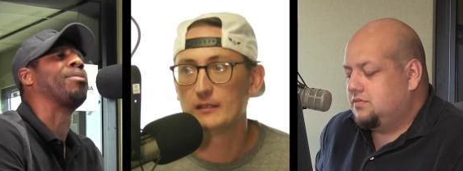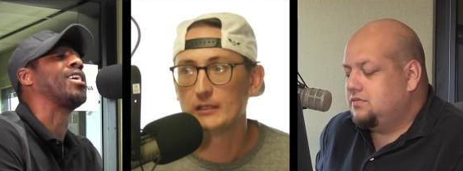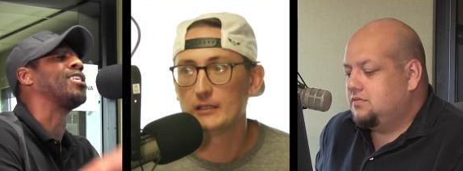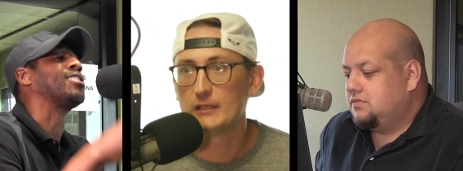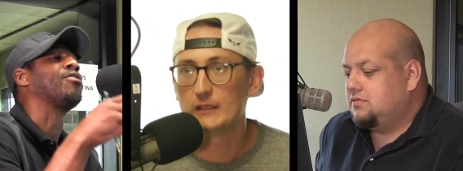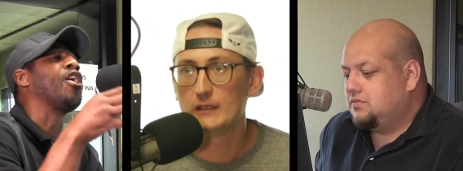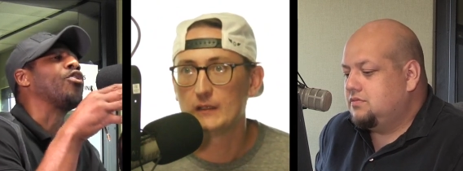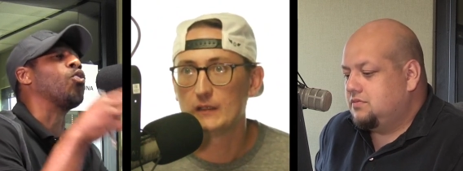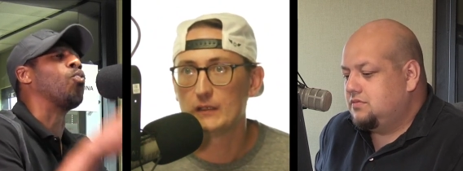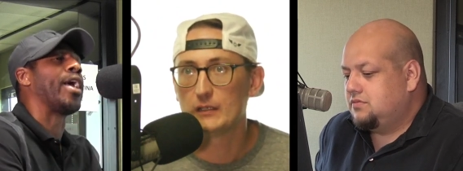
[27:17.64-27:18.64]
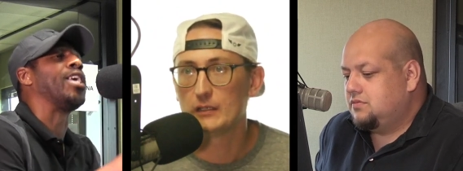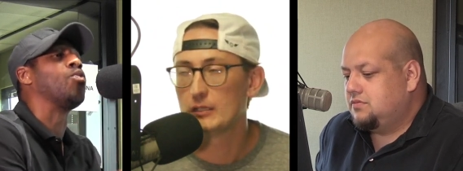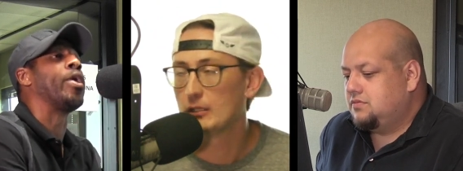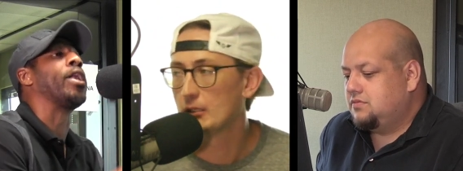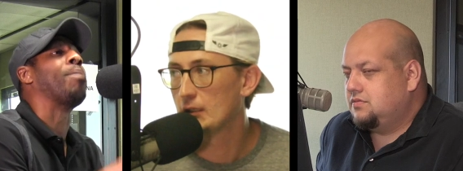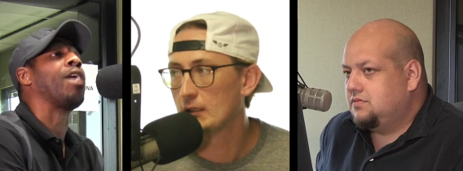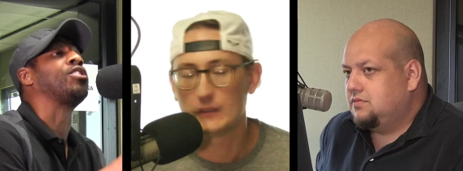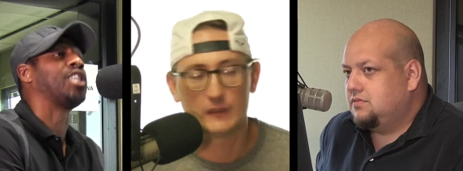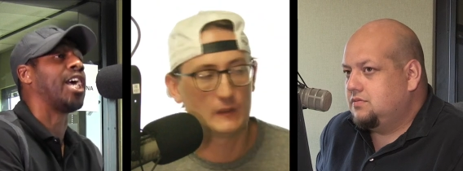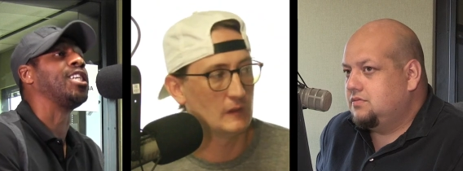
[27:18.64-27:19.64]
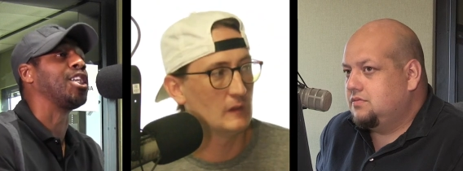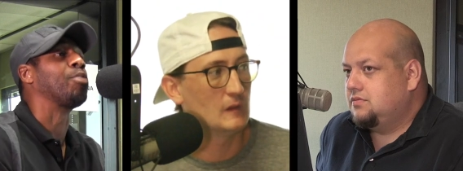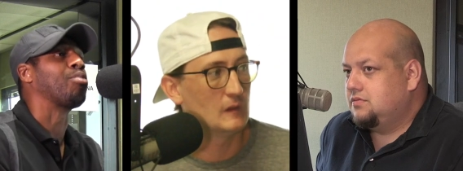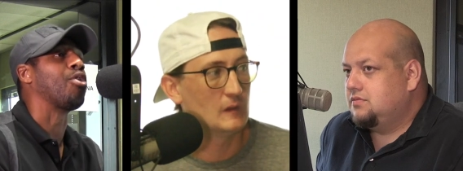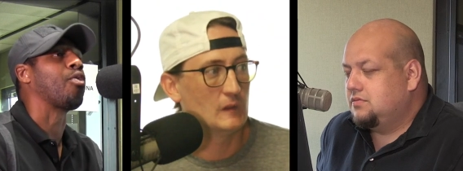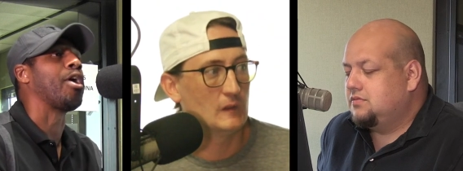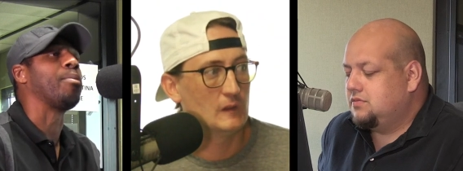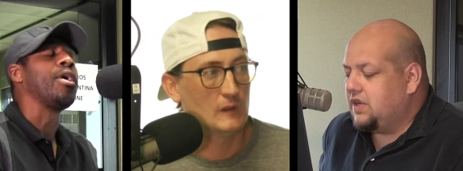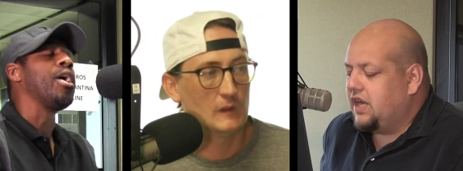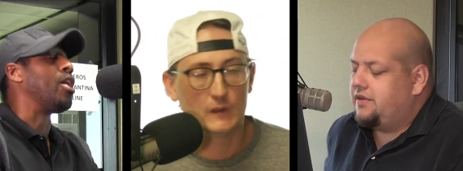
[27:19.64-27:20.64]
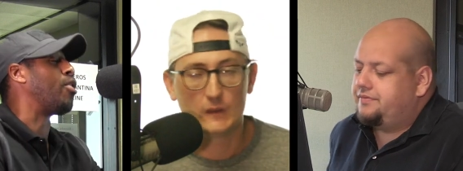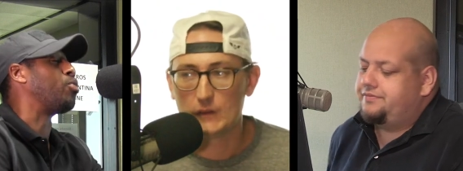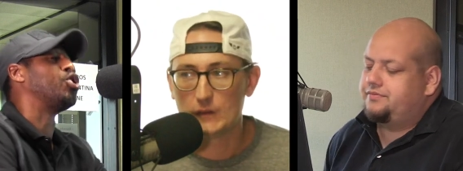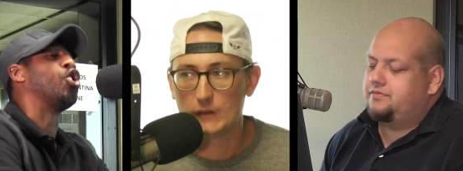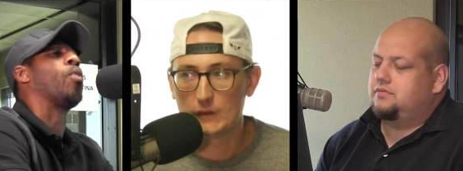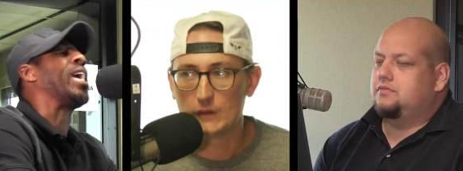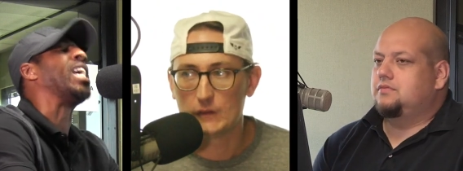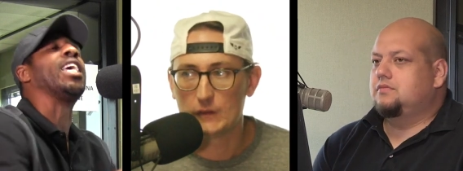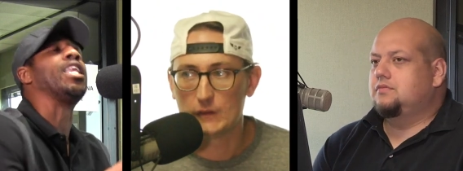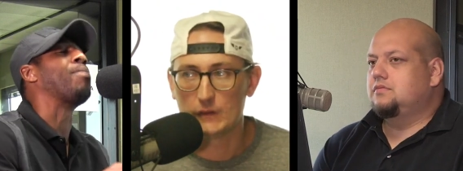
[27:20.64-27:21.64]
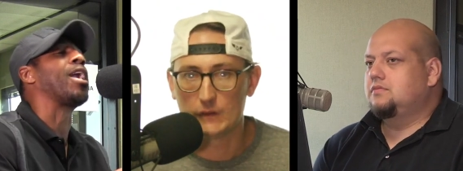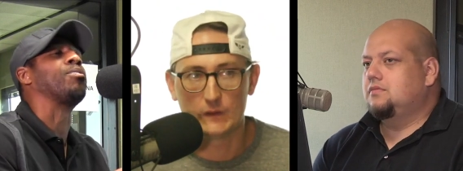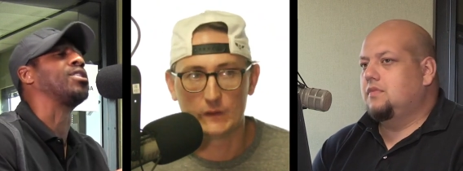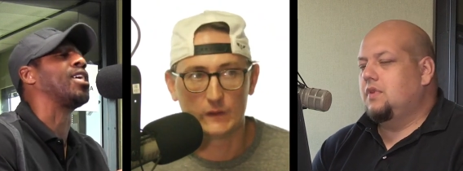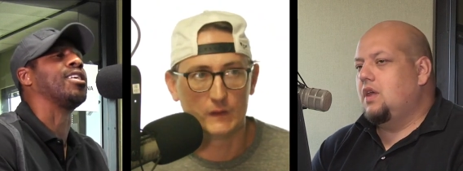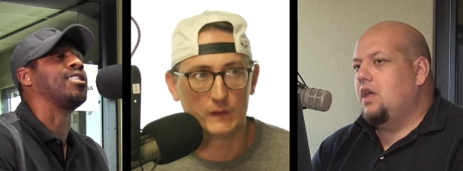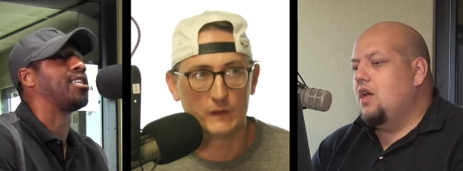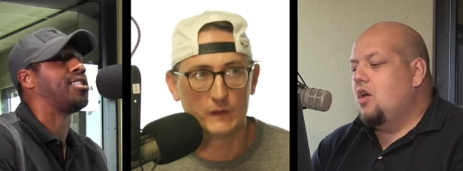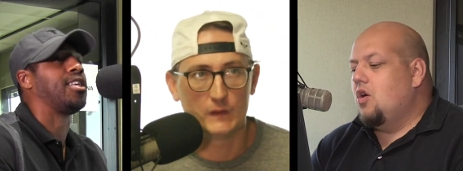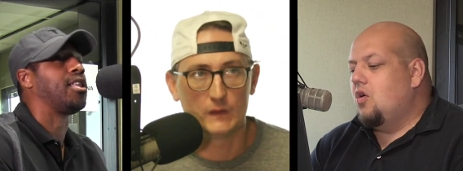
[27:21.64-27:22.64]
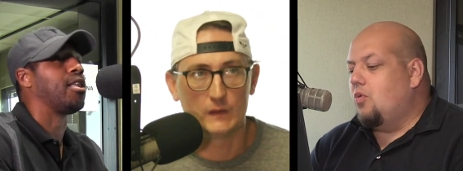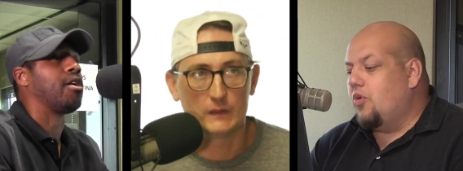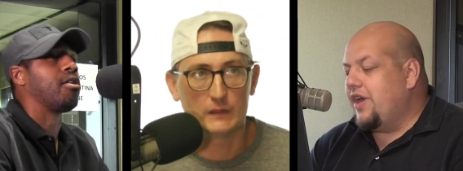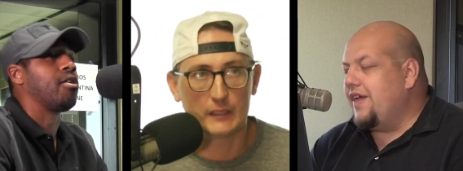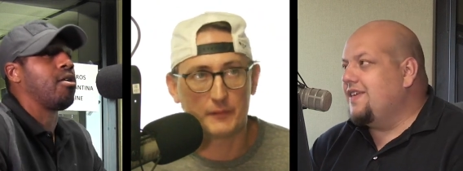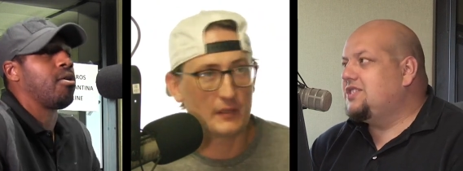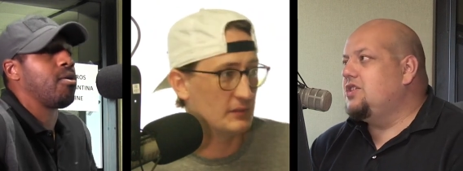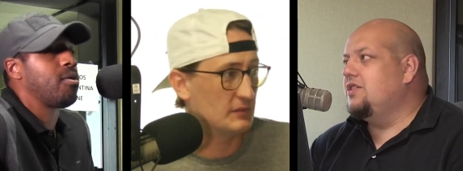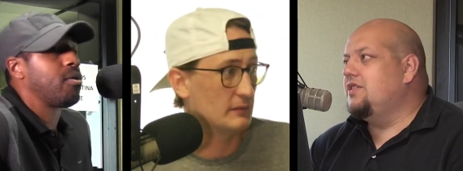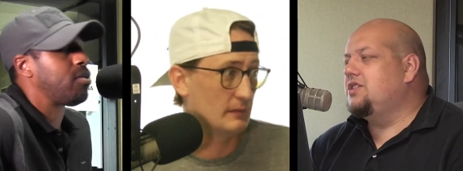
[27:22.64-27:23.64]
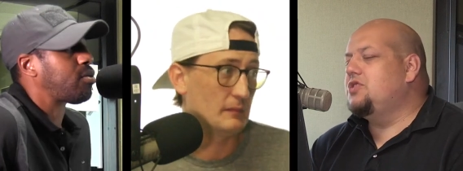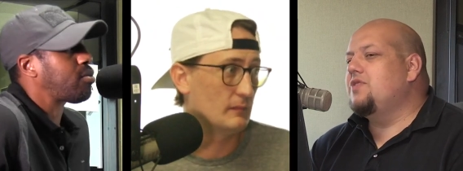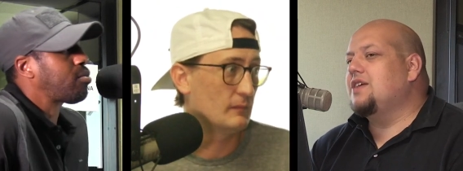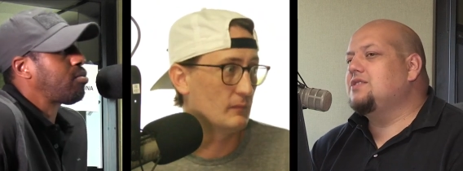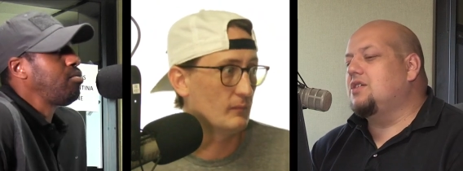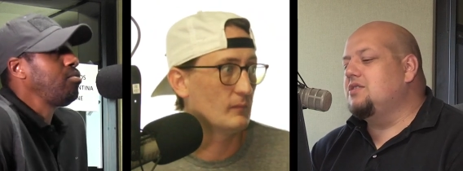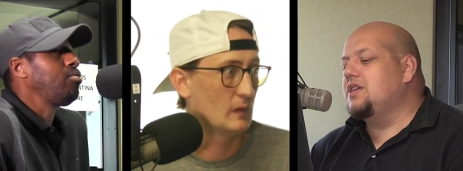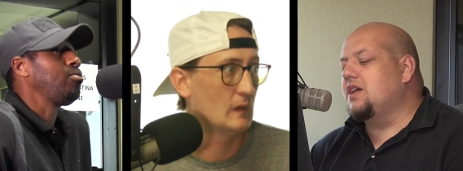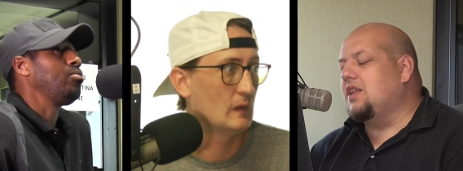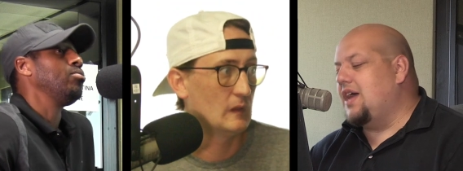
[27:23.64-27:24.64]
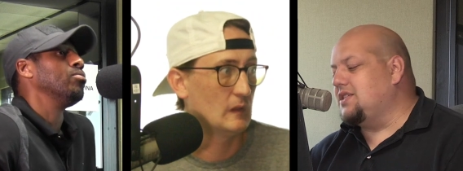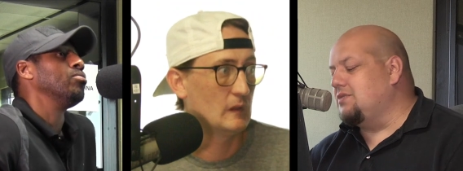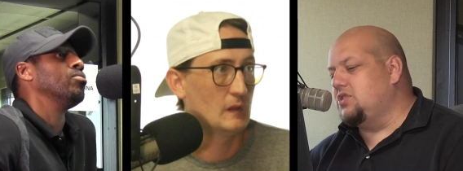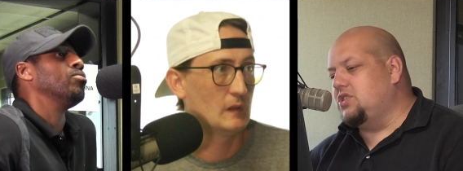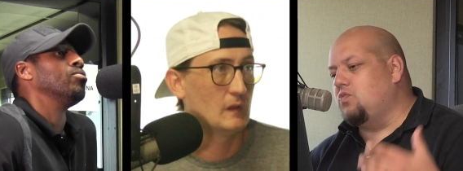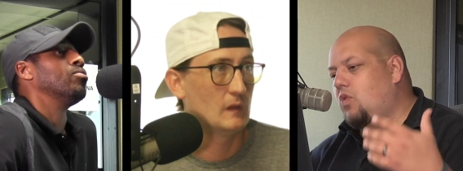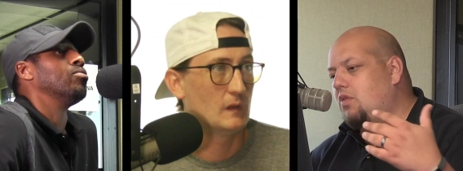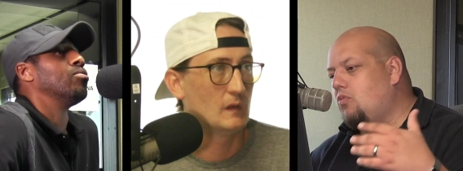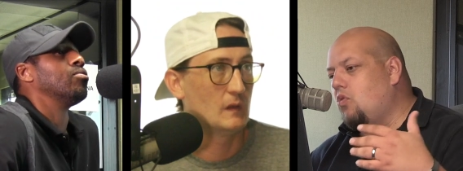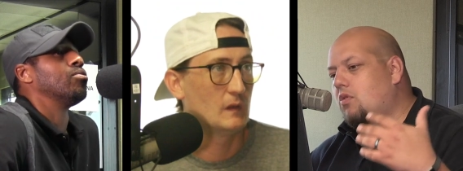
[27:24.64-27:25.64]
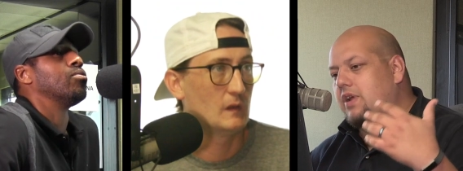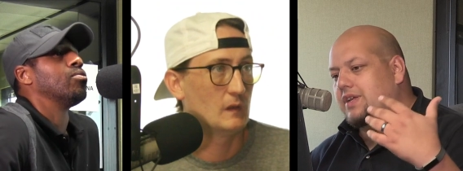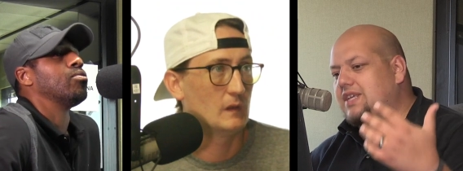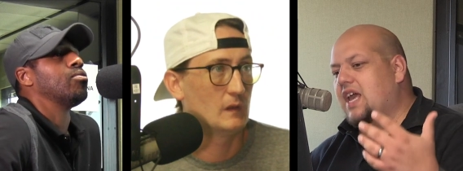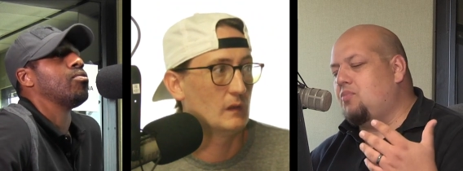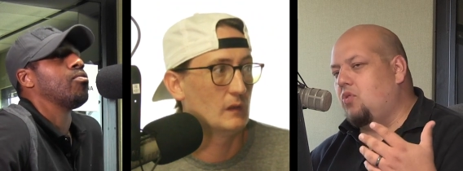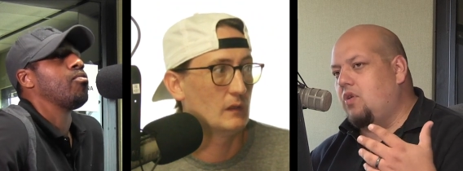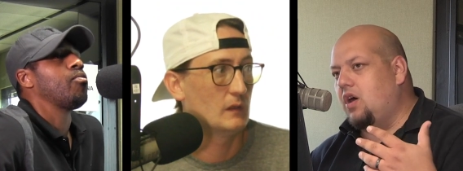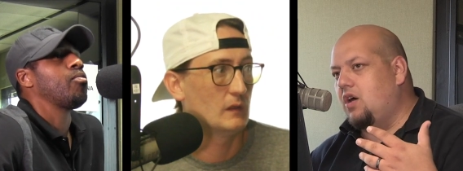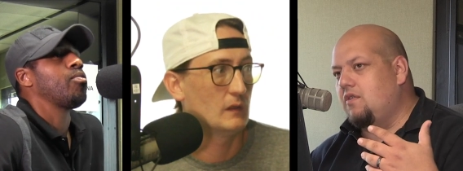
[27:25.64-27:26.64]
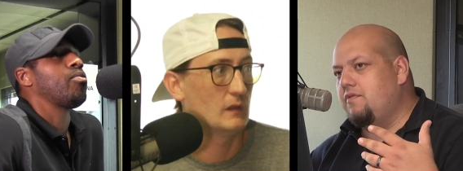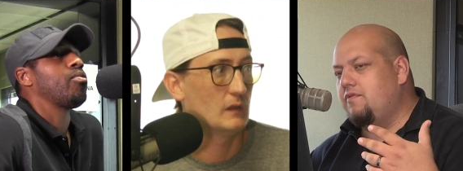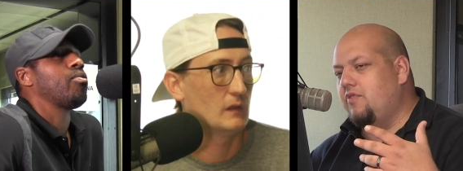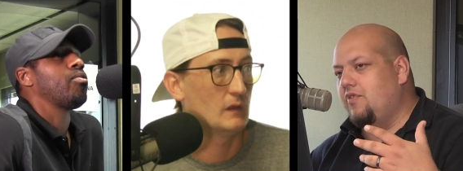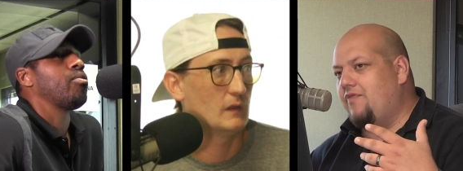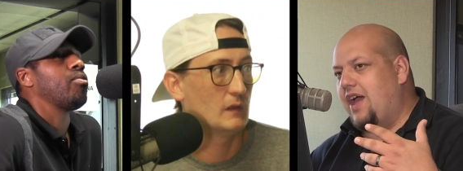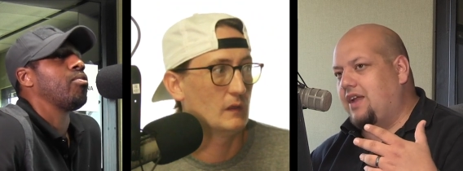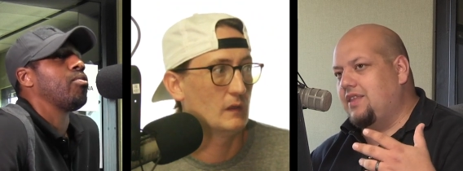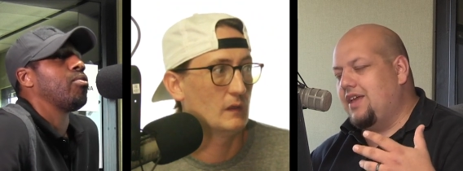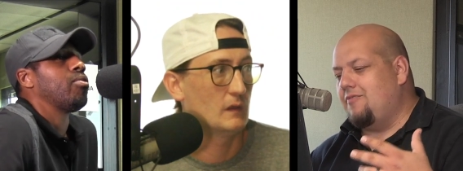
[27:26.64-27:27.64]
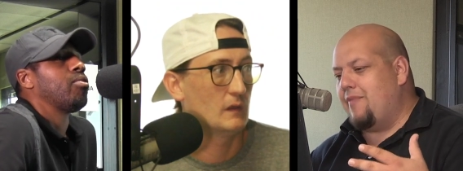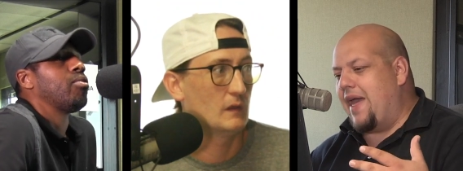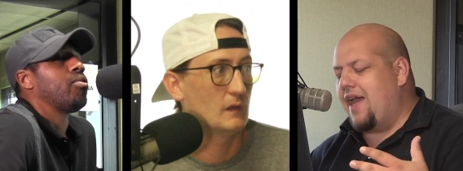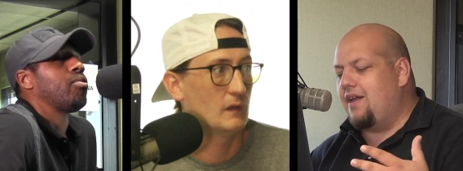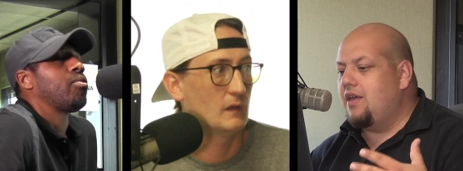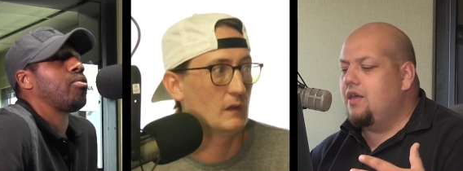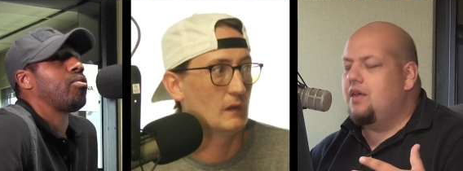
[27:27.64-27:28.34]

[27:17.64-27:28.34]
Speaker 1: because of the way he went about changing the program. Yeah. there was no way anybody was going to succeed. There. Well, in this
Speaker 2: this 2013 class, it was just one more example of the fact that Matt